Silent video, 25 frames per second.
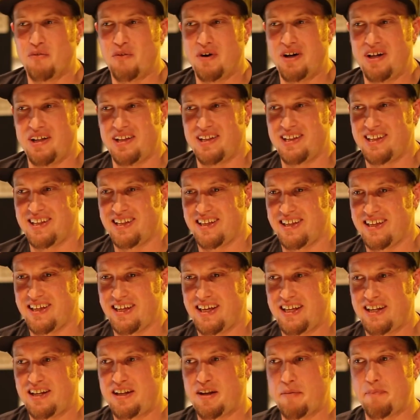Well,
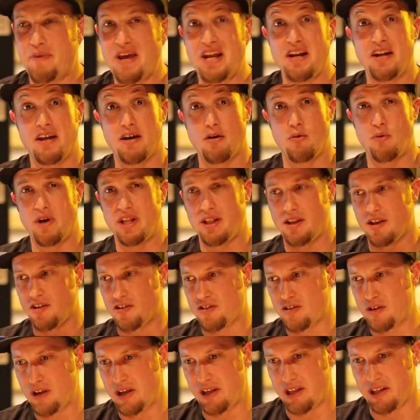depending on when
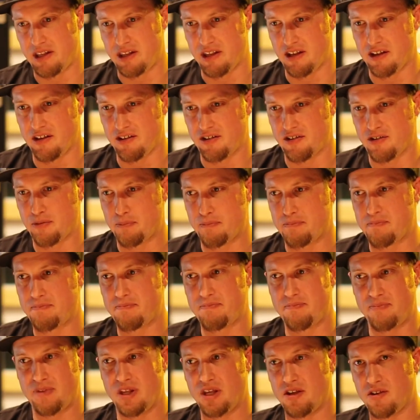this
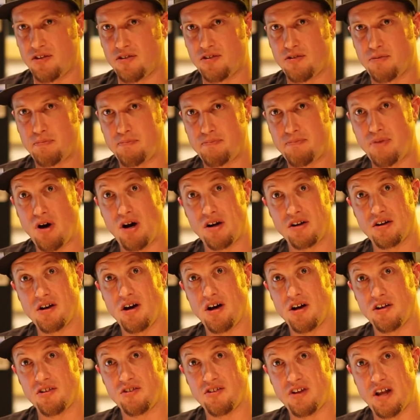
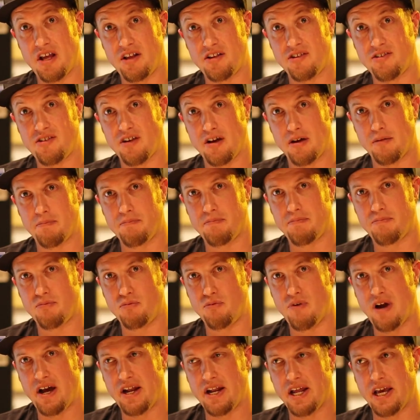podcast ends up
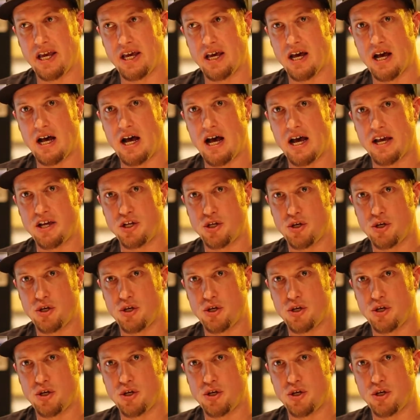running, I